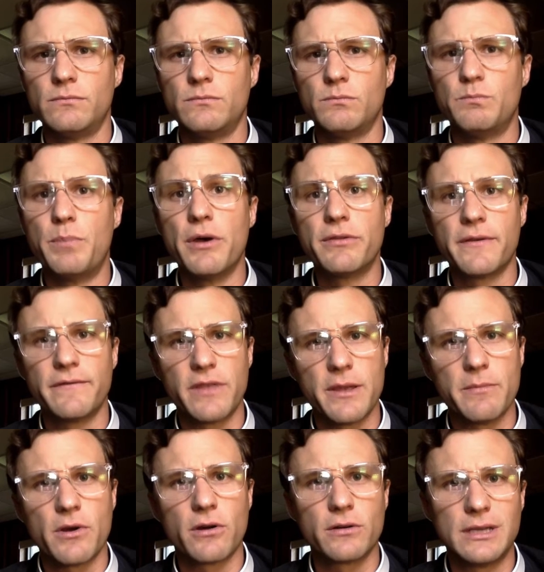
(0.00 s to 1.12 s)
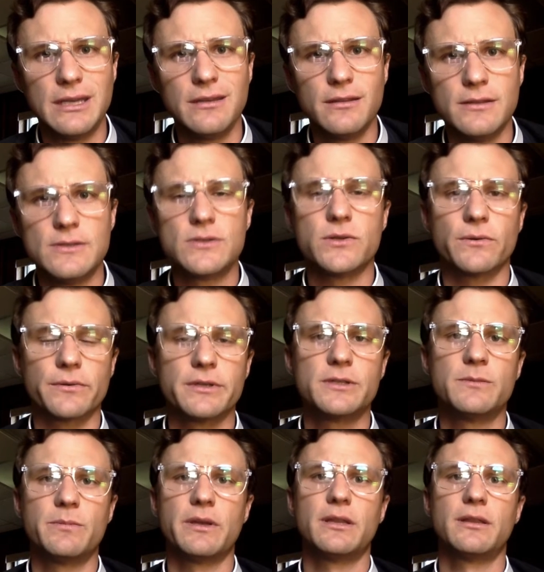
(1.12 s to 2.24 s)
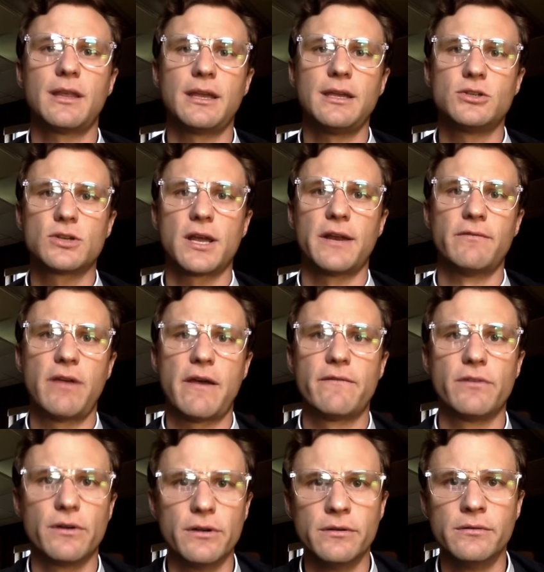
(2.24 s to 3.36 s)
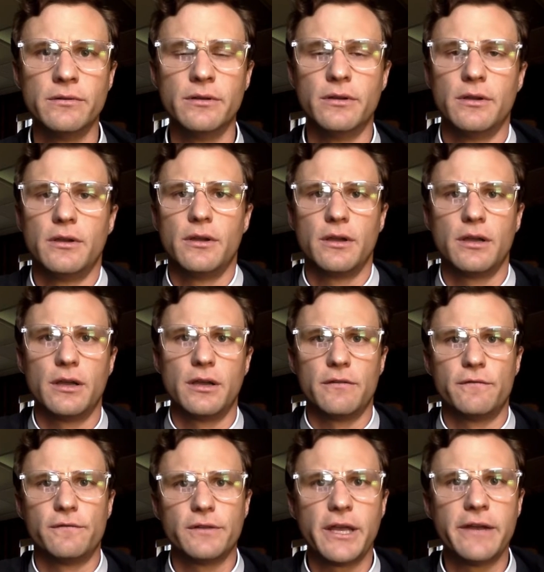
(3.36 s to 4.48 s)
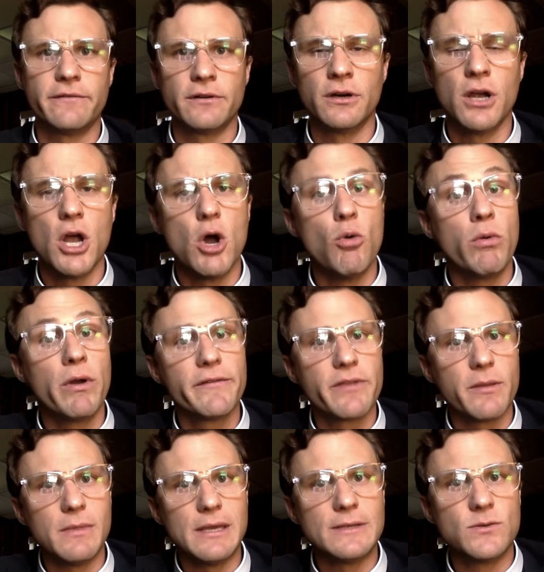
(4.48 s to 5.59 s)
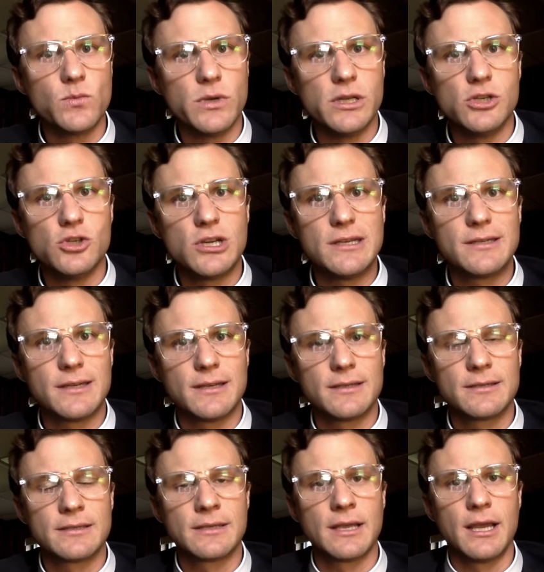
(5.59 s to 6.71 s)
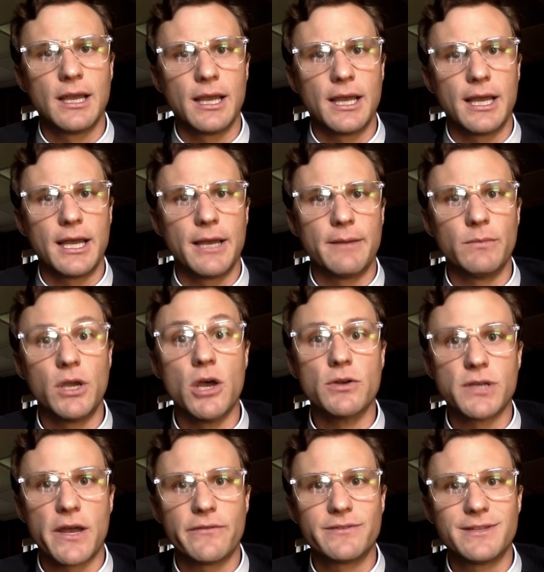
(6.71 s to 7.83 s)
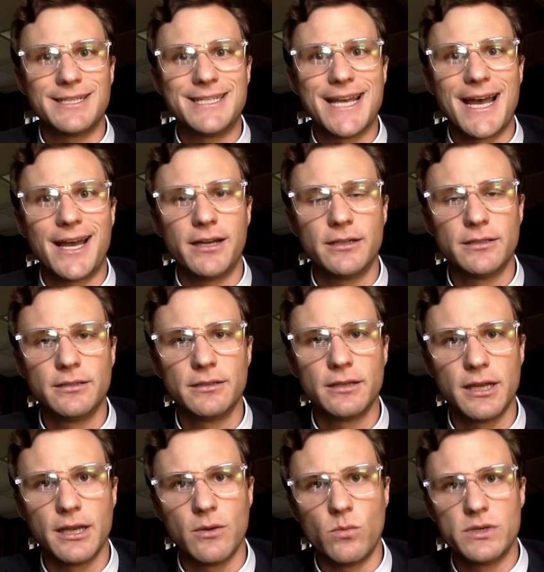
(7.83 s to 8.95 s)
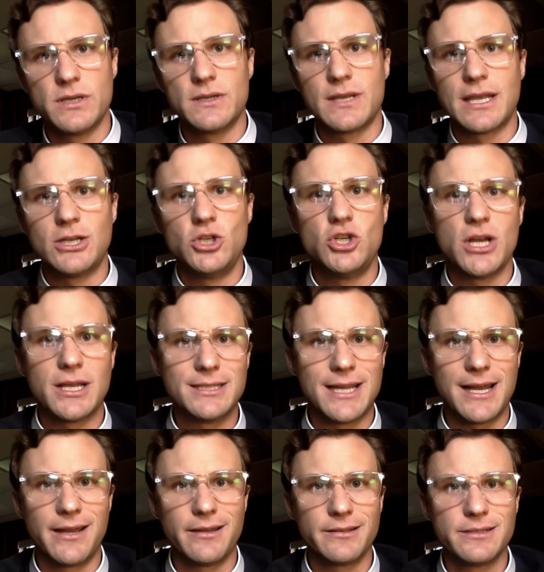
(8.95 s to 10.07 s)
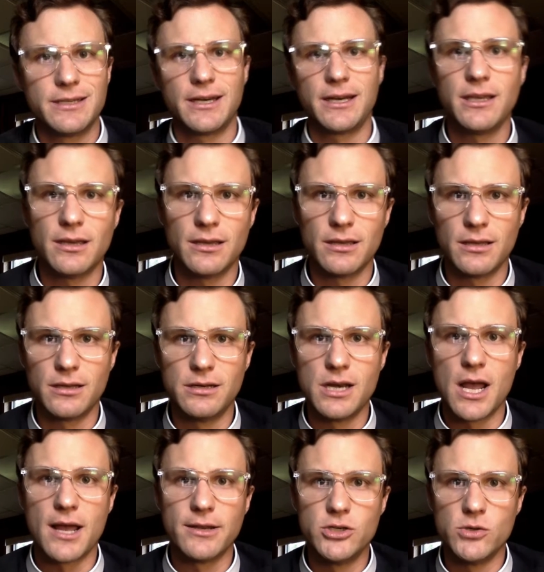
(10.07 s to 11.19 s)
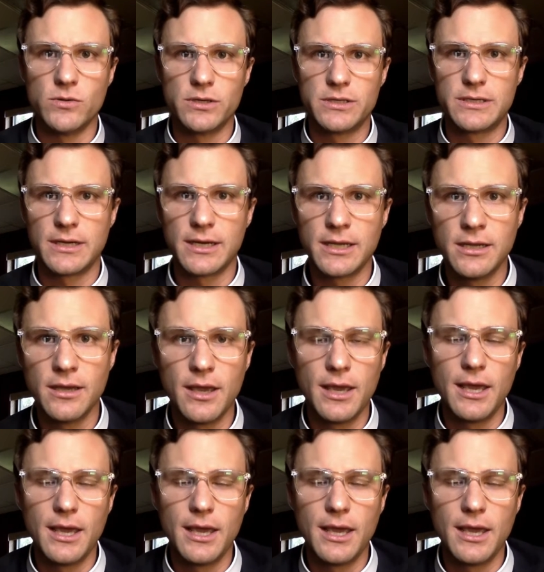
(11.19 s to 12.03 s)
Both of them are healing stories, but they each kind of have their own flavor. One of them is when Jesus goes off to Tyre, which is a Gentile city, a non-Jewish city,